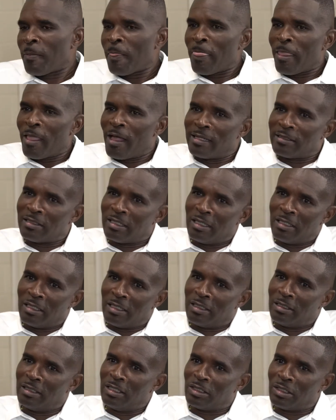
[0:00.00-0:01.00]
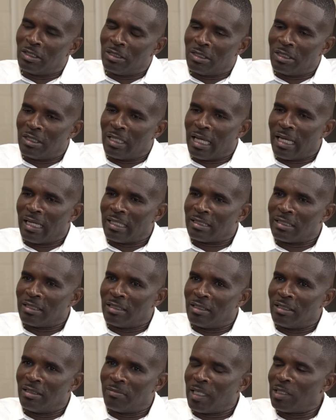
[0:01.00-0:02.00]
I said in addition to that,
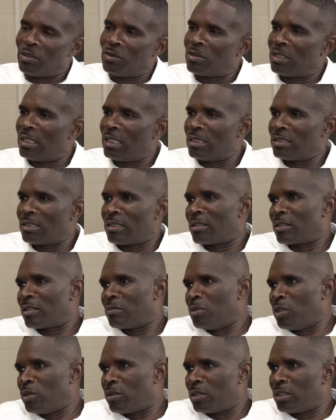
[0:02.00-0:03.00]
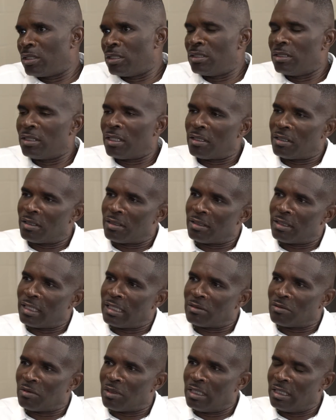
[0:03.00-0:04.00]
I do things in the community
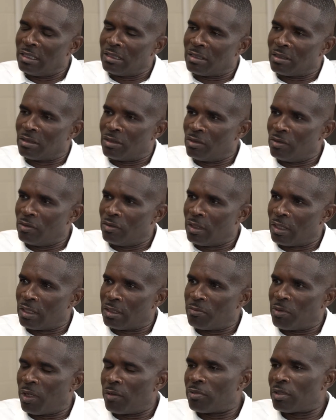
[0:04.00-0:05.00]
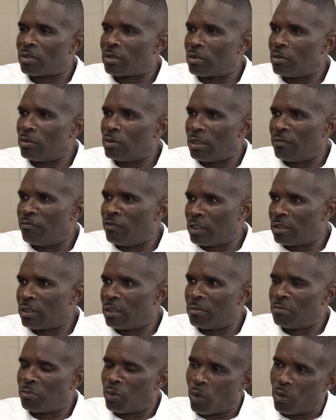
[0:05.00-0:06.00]
as relates to the public schools and
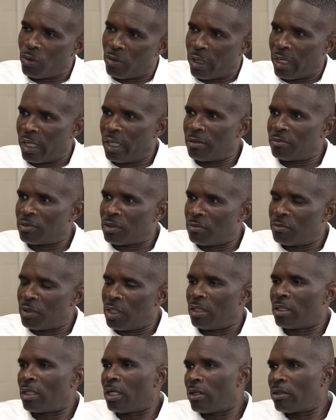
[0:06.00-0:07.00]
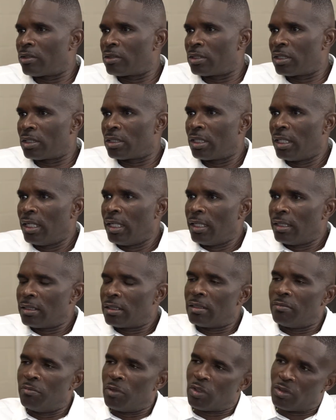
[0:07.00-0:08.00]
visiting programs to be encouraging to
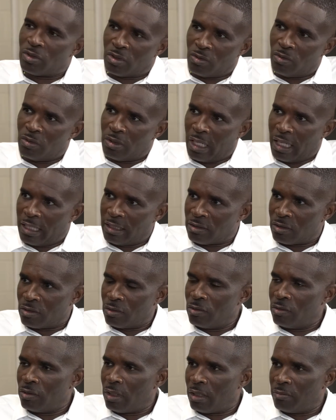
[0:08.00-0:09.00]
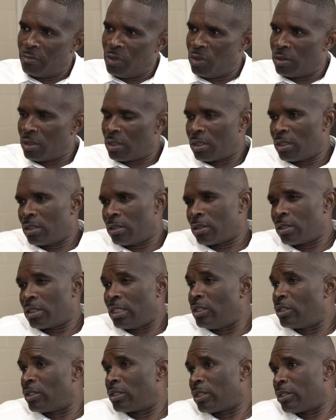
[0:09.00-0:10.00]
the middle school and high school music
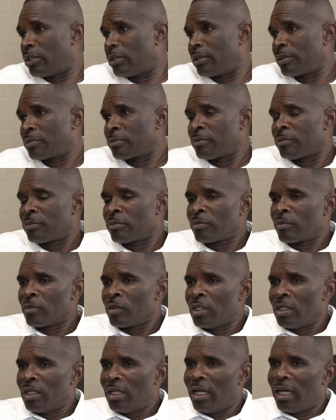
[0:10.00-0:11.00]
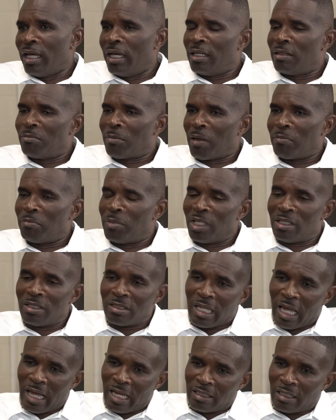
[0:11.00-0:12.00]
teachers here. Right. And my biggest
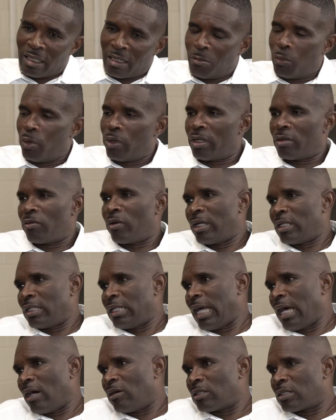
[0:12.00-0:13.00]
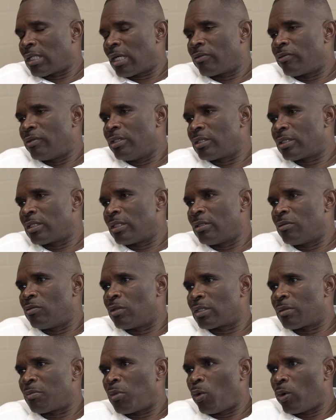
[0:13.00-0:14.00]
hat that I'm wearing right now is I recently
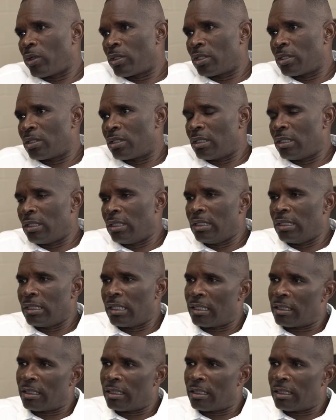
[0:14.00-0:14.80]
was appointed the